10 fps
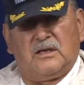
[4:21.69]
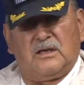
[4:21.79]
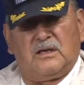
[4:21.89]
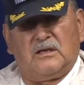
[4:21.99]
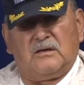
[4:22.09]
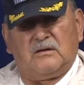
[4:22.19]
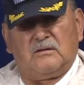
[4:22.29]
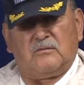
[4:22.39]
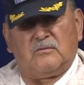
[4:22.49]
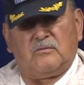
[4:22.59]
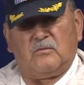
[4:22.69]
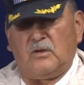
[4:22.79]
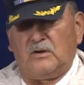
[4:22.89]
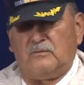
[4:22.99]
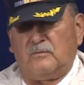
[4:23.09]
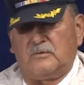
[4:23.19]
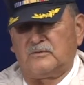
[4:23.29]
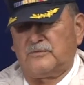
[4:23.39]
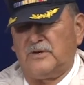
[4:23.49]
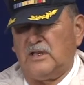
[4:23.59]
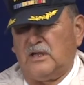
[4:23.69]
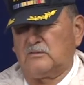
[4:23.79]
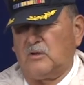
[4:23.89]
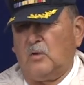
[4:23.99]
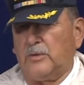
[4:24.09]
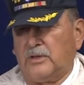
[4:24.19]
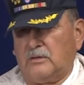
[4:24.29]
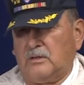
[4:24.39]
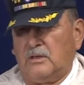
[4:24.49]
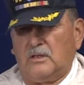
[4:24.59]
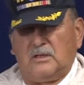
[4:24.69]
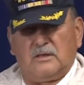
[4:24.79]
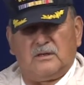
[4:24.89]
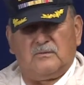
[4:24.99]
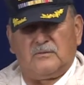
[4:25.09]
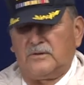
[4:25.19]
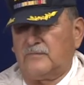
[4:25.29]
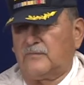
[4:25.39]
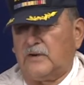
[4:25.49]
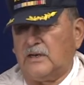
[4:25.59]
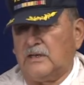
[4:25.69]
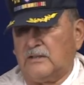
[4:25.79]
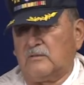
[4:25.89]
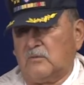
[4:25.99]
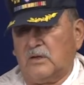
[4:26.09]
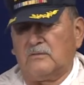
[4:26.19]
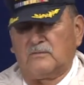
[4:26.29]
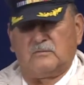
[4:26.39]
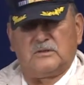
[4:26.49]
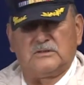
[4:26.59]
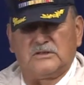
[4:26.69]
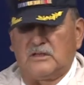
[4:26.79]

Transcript: And uh, one of them was really outgoing and very friendly, one of them was.